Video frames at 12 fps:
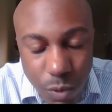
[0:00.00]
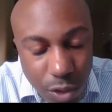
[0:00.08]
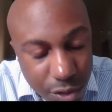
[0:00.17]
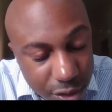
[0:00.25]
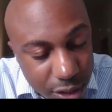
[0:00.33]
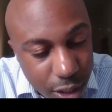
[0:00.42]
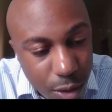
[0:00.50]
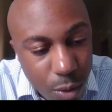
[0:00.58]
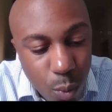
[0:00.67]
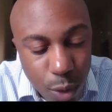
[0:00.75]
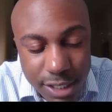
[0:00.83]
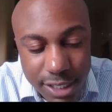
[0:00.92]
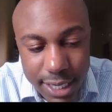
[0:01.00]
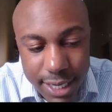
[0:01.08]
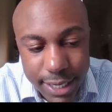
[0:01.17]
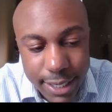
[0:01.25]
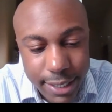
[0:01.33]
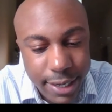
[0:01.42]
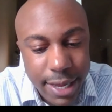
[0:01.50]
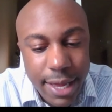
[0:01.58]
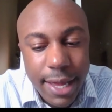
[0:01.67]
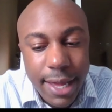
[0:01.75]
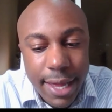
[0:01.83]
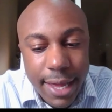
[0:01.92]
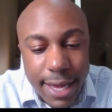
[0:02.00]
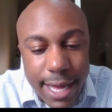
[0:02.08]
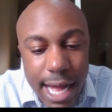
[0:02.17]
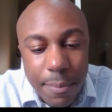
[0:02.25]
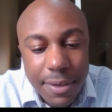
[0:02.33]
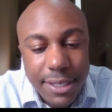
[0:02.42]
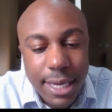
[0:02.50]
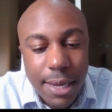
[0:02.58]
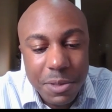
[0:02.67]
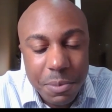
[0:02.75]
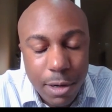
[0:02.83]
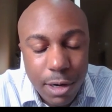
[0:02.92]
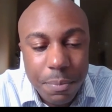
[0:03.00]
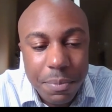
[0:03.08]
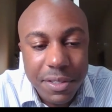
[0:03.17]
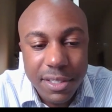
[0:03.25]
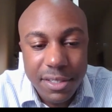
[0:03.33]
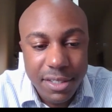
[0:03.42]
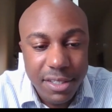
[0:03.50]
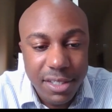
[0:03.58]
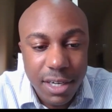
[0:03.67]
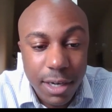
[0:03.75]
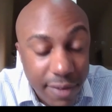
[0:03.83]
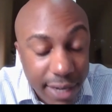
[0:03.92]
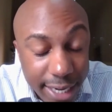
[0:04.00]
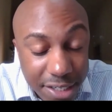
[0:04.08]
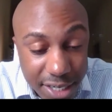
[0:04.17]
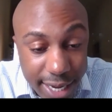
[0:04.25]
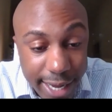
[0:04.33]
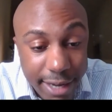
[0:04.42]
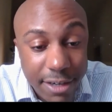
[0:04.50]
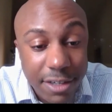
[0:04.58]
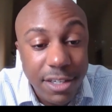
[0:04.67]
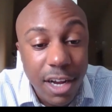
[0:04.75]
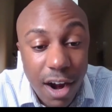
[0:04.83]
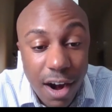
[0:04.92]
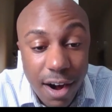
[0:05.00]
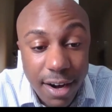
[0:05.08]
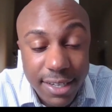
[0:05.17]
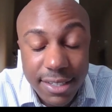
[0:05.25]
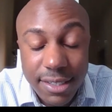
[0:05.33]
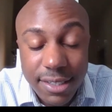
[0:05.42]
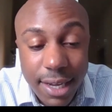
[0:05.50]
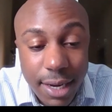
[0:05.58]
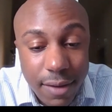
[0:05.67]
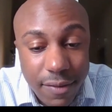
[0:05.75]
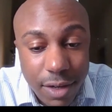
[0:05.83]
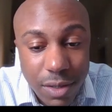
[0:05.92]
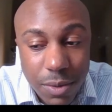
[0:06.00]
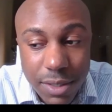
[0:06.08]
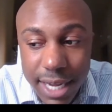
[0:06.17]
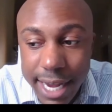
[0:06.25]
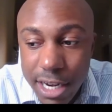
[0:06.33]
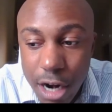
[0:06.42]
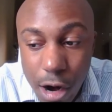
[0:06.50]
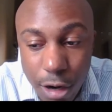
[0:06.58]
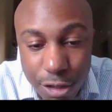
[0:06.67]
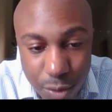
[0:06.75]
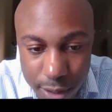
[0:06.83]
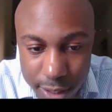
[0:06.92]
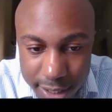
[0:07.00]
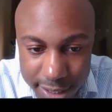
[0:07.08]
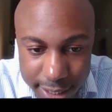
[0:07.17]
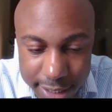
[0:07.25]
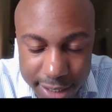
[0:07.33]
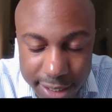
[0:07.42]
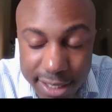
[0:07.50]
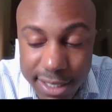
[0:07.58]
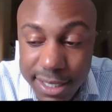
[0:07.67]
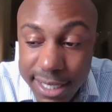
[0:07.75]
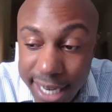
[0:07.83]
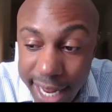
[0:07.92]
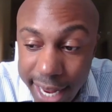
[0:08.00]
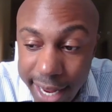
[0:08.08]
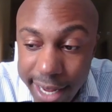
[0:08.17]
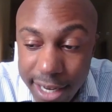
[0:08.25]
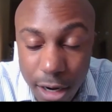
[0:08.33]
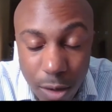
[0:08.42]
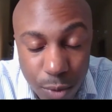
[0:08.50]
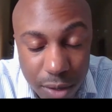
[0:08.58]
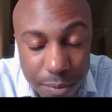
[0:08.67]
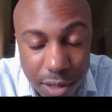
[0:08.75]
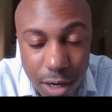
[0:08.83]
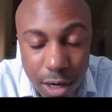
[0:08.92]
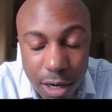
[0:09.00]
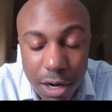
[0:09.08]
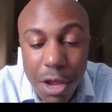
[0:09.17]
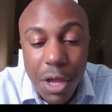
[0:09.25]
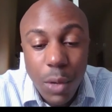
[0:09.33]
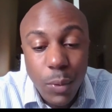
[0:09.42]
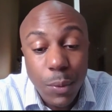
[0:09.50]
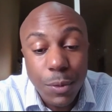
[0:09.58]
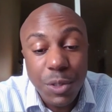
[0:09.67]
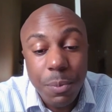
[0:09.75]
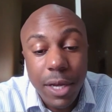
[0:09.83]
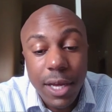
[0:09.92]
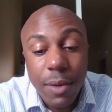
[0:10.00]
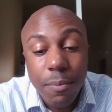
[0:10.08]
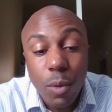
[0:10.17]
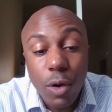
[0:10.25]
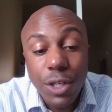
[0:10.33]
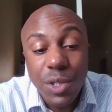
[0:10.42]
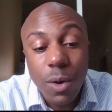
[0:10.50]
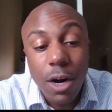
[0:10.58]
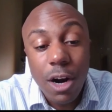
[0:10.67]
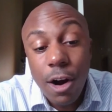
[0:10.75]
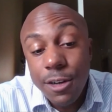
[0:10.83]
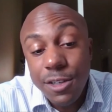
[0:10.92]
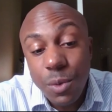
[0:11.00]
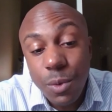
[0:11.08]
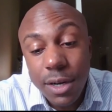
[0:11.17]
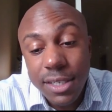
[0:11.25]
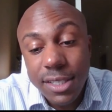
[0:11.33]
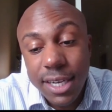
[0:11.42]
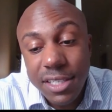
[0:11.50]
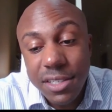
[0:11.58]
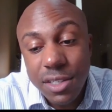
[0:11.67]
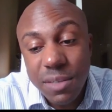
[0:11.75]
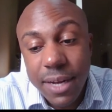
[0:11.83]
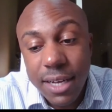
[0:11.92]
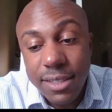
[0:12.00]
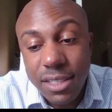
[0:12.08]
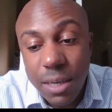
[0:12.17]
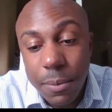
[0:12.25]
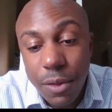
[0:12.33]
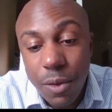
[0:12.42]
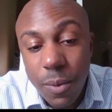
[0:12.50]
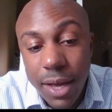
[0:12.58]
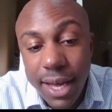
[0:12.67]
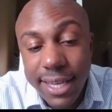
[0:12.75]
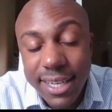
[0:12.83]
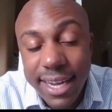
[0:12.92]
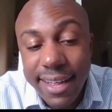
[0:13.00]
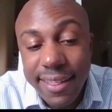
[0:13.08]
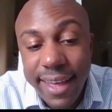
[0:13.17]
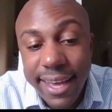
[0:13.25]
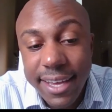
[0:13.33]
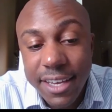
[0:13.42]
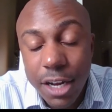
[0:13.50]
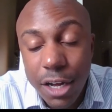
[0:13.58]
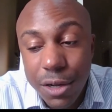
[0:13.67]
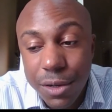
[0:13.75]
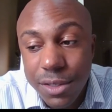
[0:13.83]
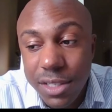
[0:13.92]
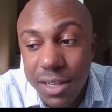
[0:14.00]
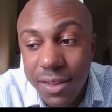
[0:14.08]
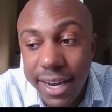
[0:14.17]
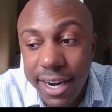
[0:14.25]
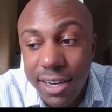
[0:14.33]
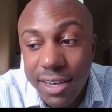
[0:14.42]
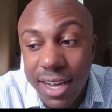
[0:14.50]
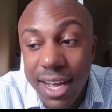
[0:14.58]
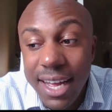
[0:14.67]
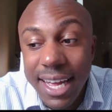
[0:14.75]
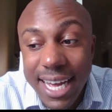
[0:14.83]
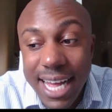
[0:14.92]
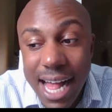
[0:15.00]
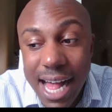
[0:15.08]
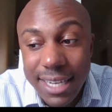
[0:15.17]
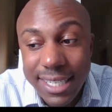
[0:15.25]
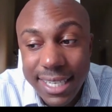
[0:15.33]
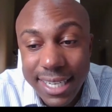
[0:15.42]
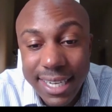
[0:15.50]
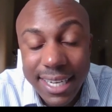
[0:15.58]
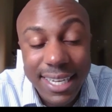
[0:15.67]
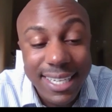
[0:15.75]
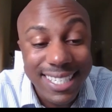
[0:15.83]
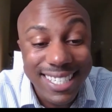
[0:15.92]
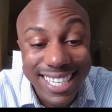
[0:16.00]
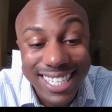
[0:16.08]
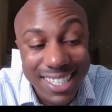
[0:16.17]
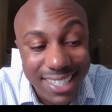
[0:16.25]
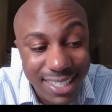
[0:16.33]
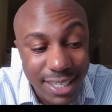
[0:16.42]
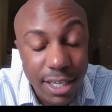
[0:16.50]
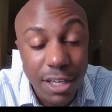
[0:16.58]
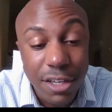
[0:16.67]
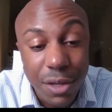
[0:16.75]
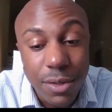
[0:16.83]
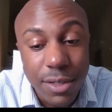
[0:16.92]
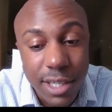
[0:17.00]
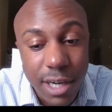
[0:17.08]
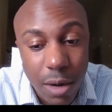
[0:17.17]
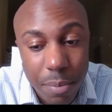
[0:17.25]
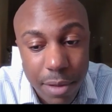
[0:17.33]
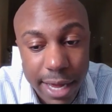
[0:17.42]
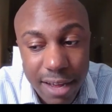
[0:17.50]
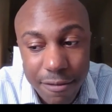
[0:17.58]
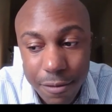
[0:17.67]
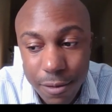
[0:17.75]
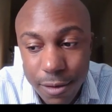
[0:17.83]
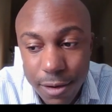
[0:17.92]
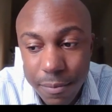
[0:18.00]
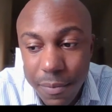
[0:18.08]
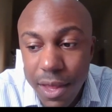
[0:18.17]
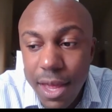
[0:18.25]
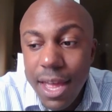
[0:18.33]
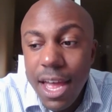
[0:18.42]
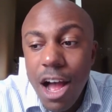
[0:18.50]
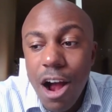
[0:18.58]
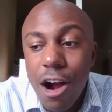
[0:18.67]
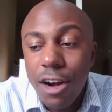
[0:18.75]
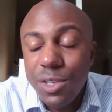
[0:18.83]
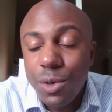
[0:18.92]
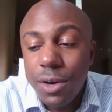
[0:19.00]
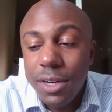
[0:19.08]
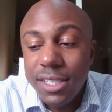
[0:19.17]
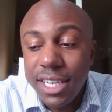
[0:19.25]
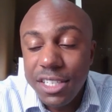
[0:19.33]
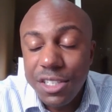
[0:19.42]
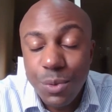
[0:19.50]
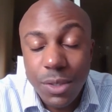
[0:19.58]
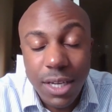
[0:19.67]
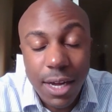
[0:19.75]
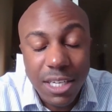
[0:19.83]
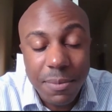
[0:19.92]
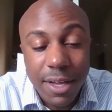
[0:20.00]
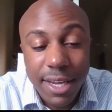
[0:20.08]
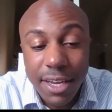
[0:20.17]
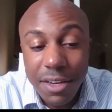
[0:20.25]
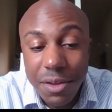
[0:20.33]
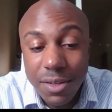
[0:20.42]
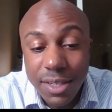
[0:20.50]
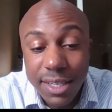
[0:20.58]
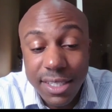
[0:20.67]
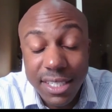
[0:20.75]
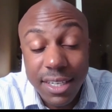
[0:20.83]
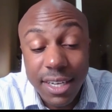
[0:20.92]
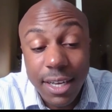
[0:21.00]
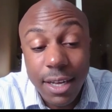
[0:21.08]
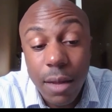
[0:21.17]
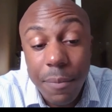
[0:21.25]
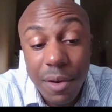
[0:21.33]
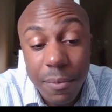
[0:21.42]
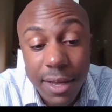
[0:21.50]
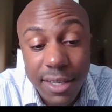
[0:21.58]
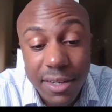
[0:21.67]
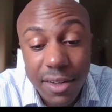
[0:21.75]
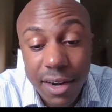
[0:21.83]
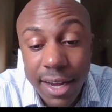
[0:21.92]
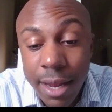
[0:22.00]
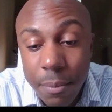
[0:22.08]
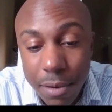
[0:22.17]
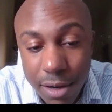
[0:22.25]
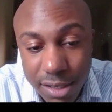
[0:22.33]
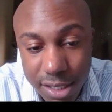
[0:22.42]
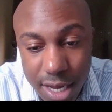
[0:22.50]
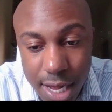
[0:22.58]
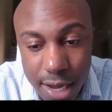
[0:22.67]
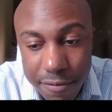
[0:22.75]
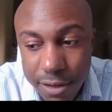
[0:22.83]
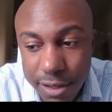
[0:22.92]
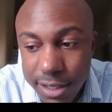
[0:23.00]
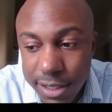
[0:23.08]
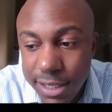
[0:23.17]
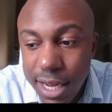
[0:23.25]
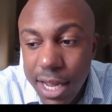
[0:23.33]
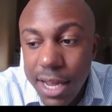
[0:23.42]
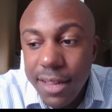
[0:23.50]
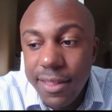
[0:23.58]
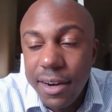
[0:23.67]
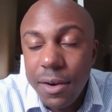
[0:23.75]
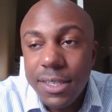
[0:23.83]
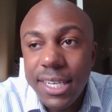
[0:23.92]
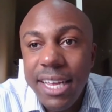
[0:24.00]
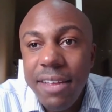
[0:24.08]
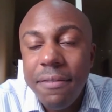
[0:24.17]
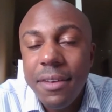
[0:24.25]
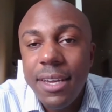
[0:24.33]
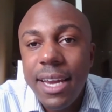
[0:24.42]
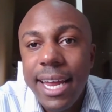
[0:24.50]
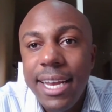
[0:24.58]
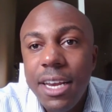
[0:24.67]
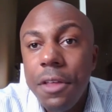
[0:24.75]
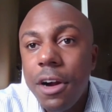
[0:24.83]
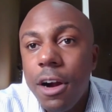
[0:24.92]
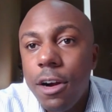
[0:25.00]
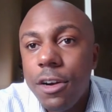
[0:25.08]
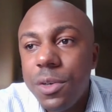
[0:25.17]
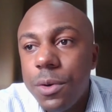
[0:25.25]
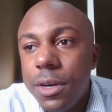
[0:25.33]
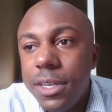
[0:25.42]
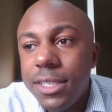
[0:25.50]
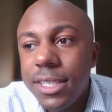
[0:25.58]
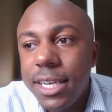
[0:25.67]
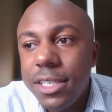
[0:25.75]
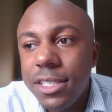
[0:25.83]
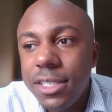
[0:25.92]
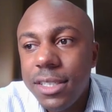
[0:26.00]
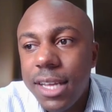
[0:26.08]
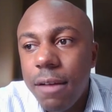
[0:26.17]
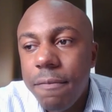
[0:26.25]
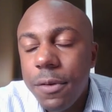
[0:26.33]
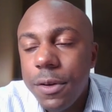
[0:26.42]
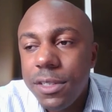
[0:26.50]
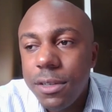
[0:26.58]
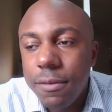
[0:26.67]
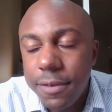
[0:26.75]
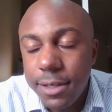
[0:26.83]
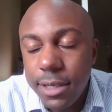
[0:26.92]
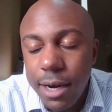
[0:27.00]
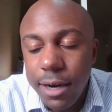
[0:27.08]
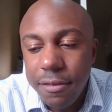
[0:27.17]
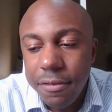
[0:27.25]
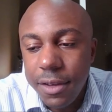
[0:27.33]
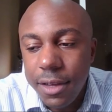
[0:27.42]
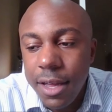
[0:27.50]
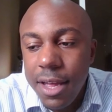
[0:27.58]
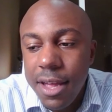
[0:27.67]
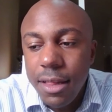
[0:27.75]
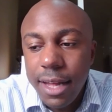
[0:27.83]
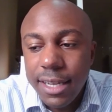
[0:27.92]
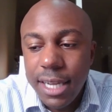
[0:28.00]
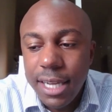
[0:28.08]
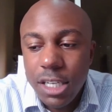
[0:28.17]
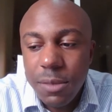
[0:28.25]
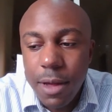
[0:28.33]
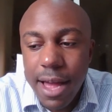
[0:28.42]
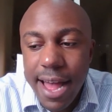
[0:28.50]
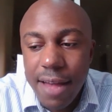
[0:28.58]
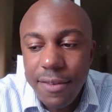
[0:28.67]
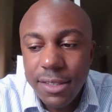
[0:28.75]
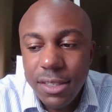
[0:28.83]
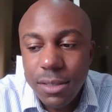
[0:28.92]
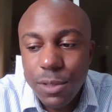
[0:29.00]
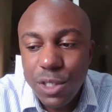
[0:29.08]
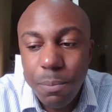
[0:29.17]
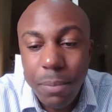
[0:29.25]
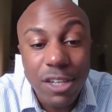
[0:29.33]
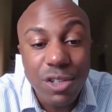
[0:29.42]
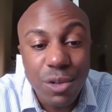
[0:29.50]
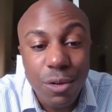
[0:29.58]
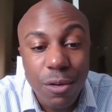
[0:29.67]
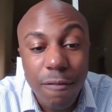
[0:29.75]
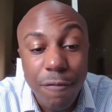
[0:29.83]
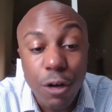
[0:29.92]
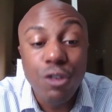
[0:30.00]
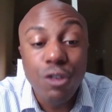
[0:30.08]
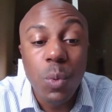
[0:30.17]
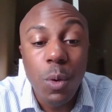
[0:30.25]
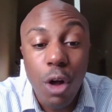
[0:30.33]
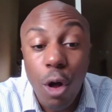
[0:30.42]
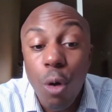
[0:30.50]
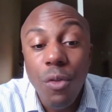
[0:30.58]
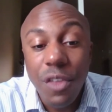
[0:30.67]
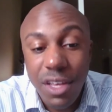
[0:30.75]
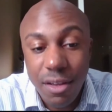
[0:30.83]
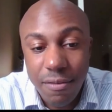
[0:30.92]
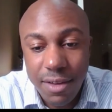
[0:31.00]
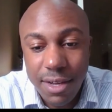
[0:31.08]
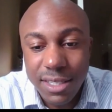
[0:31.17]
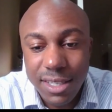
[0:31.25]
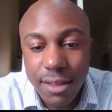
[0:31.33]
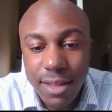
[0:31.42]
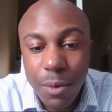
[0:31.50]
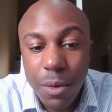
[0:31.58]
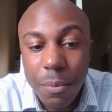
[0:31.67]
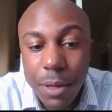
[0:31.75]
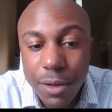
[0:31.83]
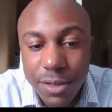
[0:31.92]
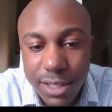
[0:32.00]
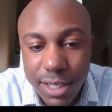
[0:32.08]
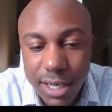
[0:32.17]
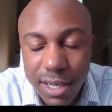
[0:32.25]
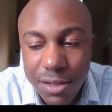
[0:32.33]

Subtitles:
So once again, CommonTime's purpose is to serve educators, artists, individuals, and arts organizations. Today in our webinar, we were speaking more to our arts organizations about some of the ways that they could host their content digitally using our platform. Arts organizations we talked about can use us as an accompaniment to their in-person offerings. There is even another arts organization that focused on photography that talked about having some special virtual only events that they would post here.